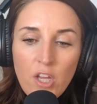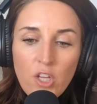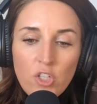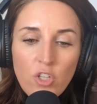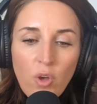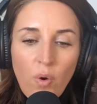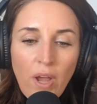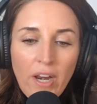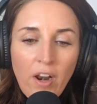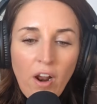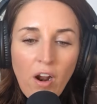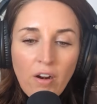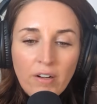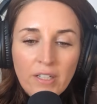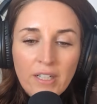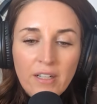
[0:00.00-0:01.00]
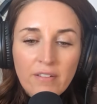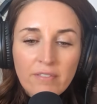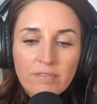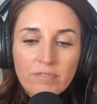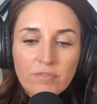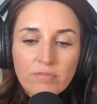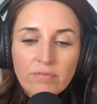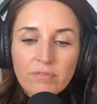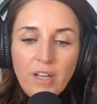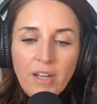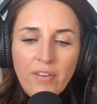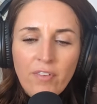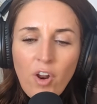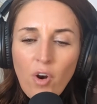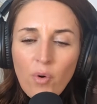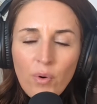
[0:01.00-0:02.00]
So I'd
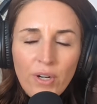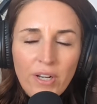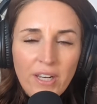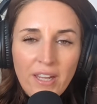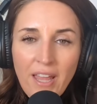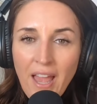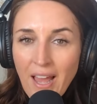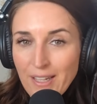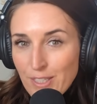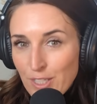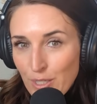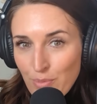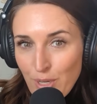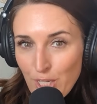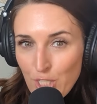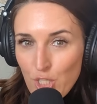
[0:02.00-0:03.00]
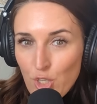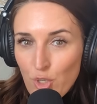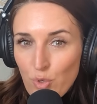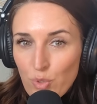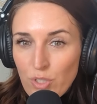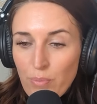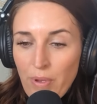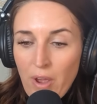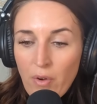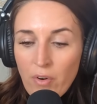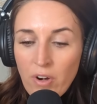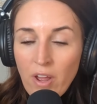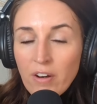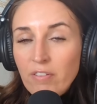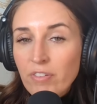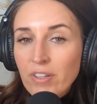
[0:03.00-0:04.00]
already had some issues about
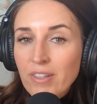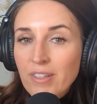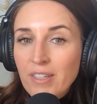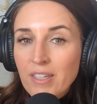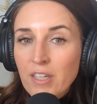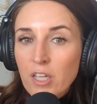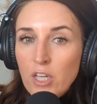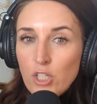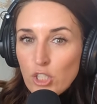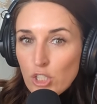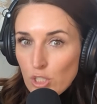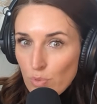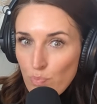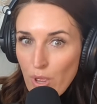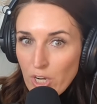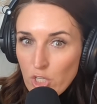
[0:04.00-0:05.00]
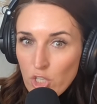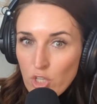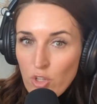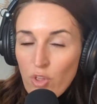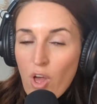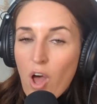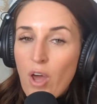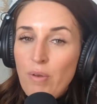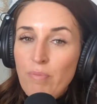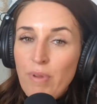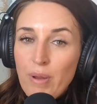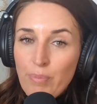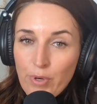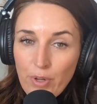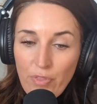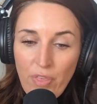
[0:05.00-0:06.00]
not feeling special on my
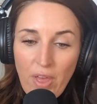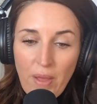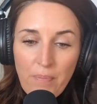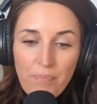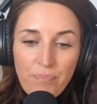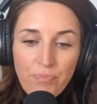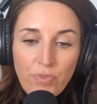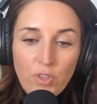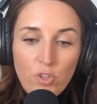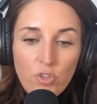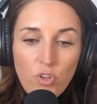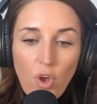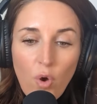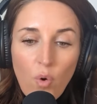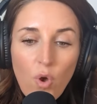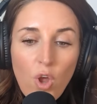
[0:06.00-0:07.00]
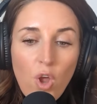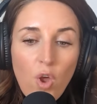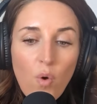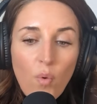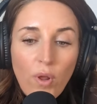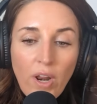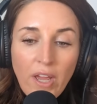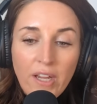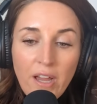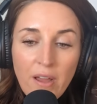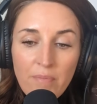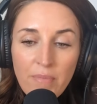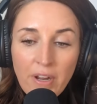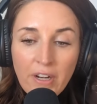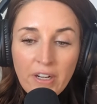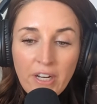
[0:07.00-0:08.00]
birthday. So when I
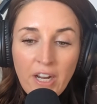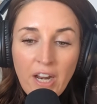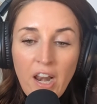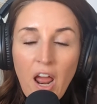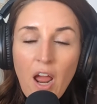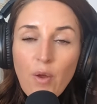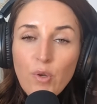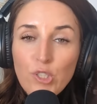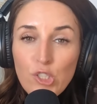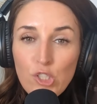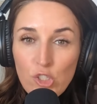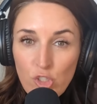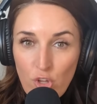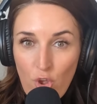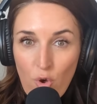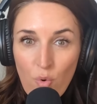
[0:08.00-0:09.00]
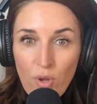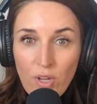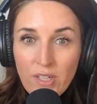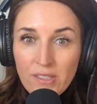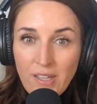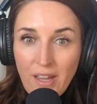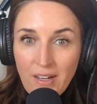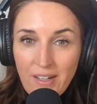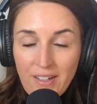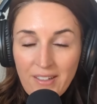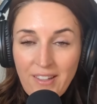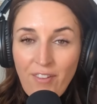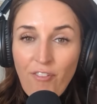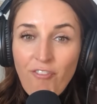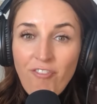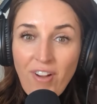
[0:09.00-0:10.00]
got married, I was so excited
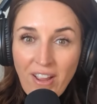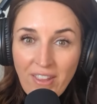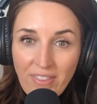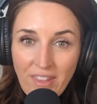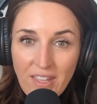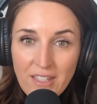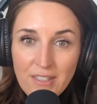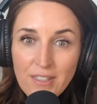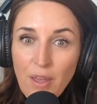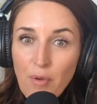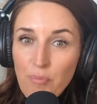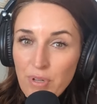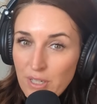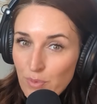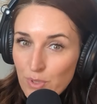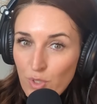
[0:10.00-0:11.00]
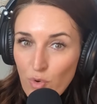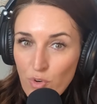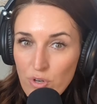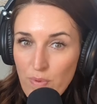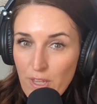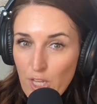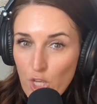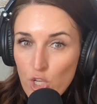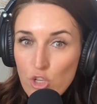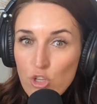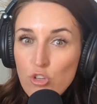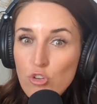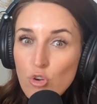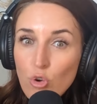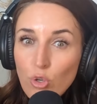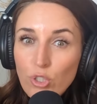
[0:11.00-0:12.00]
that finally somebody was going to make a
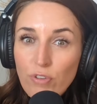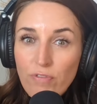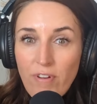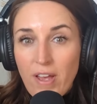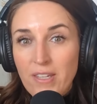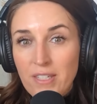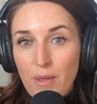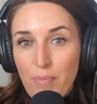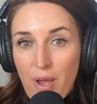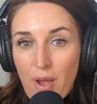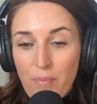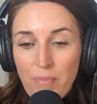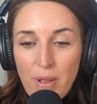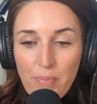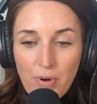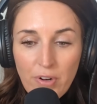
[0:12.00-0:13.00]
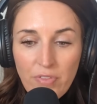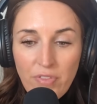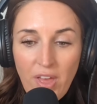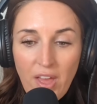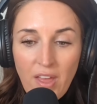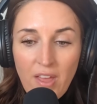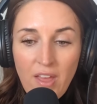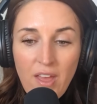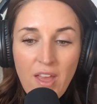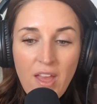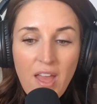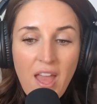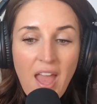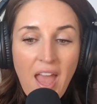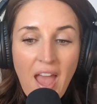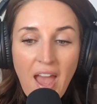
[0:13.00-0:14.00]
huge fuss about my birthday.
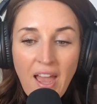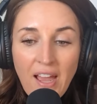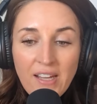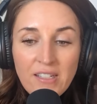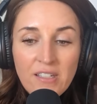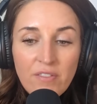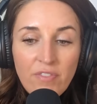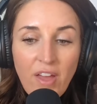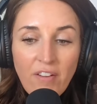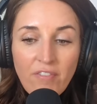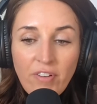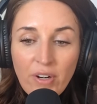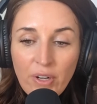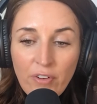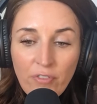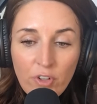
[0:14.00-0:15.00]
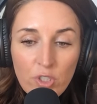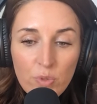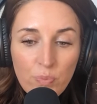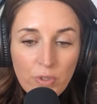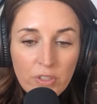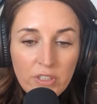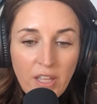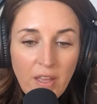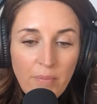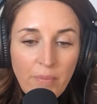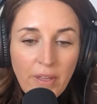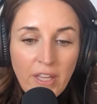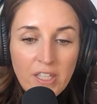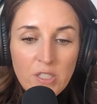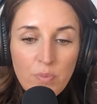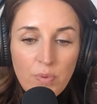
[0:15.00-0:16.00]
And that very first birthday,
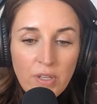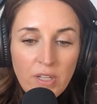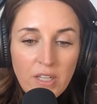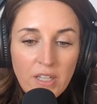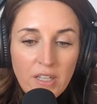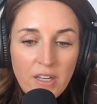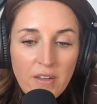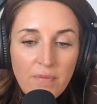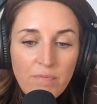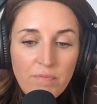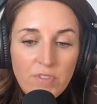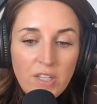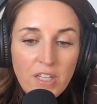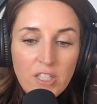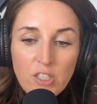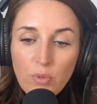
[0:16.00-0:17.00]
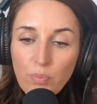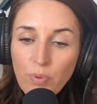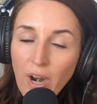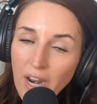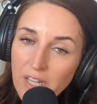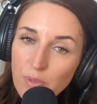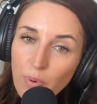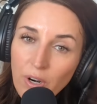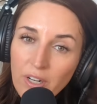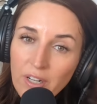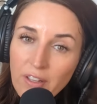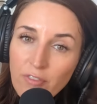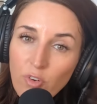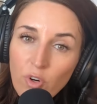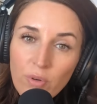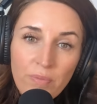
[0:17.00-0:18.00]
my husband did a surprise
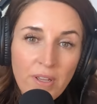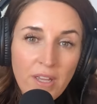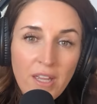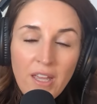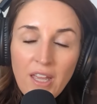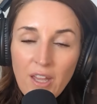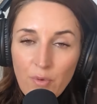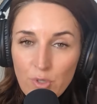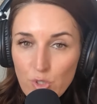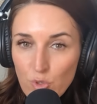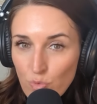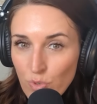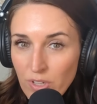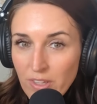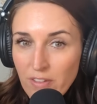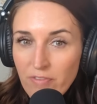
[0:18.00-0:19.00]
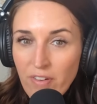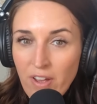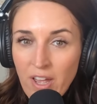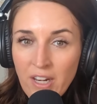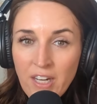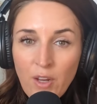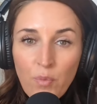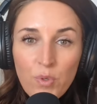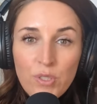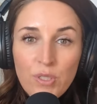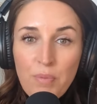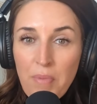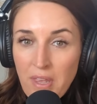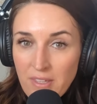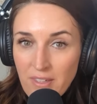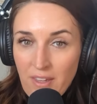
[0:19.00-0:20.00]
party for me. It was really fun. It was
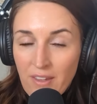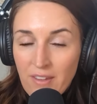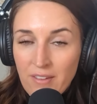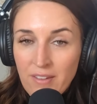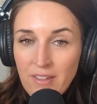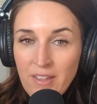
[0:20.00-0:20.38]
amazing.